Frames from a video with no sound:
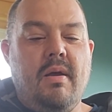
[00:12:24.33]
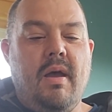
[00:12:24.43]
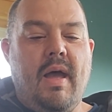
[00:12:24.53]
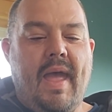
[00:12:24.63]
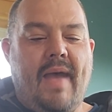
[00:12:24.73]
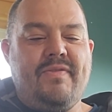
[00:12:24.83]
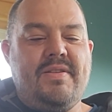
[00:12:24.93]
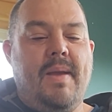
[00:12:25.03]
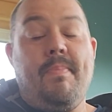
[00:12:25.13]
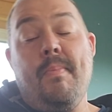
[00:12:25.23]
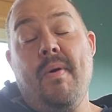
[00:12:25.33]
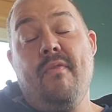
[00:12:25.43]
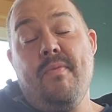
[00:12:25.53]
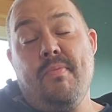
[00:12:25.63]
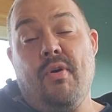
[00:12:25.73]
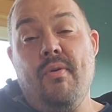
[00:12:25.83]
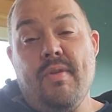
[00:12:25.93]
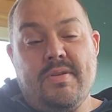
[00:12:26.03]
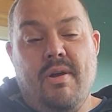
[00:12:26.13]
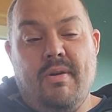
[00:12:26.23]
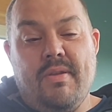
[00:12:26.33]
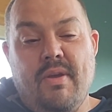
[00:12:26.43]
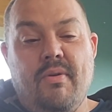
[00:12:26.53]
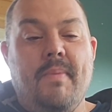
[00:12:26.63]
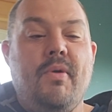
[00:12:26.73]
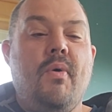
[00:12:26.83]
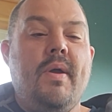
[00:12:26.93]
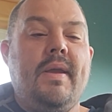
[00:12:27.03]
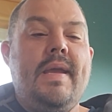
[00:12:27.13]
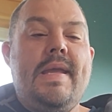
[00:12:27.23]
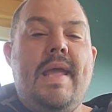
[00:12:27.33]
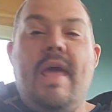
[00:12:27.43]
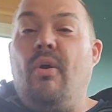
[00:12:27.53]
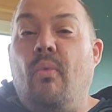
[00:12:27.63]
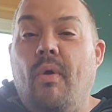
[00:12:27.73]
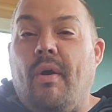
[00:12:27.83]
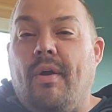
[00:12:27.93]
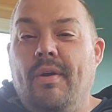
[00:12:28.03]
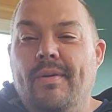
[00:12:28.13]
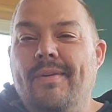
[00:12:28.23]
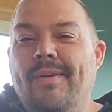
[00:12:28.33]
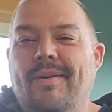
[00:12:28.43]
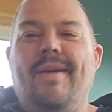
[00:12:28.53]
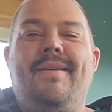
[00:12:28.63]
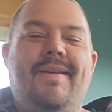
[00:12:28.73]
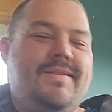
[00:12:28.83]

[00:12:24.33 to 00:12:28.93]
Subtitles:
a half step above or below the target note I'm going, it'll work, right?